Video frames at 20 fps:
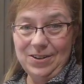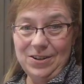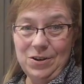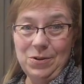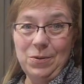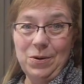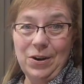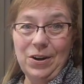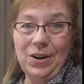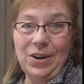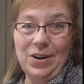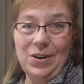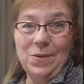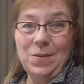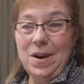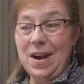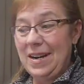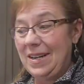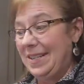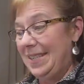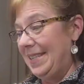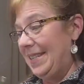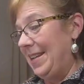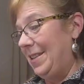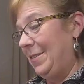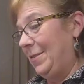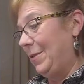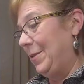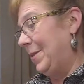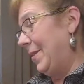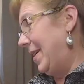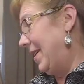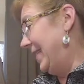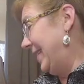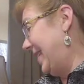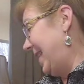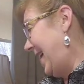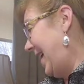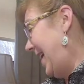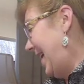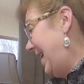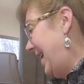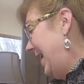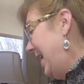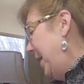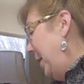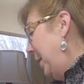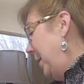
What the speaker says: you weren't going to want to sit through all of that.